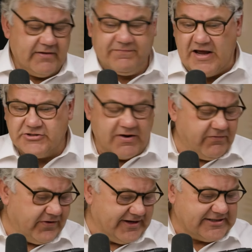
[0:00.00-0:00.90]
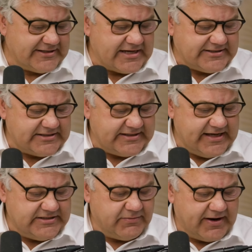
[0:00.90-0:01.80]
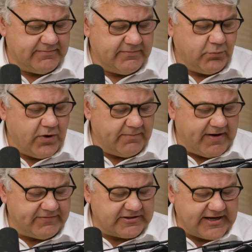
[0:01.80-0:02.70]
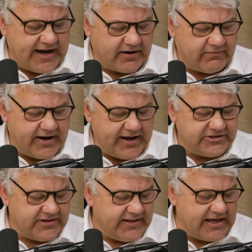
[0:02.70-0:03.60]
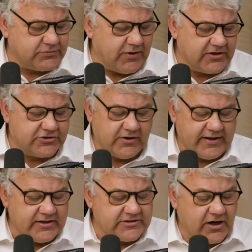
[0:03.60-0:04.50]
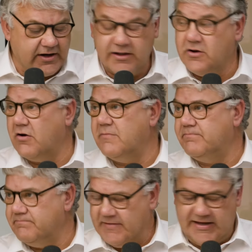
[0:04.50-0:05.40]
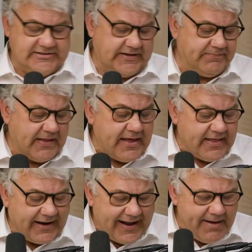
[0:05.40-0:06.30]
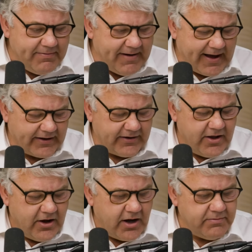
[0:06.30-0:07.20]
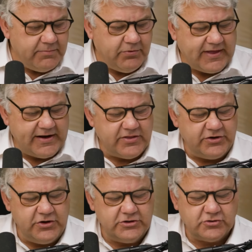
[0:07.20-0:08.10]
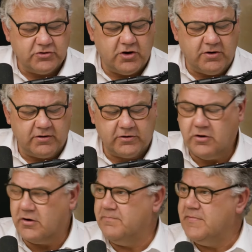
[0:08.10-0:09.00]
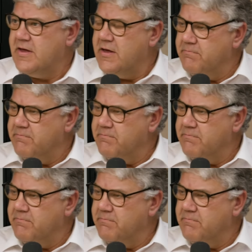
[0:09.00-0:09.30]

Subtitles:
Well, the inflation rate we've already discussed. That's the easy one. Well above the target range. That's well and truly in the tightening column. Easy. The labour market, I'm going to put that in the neutral column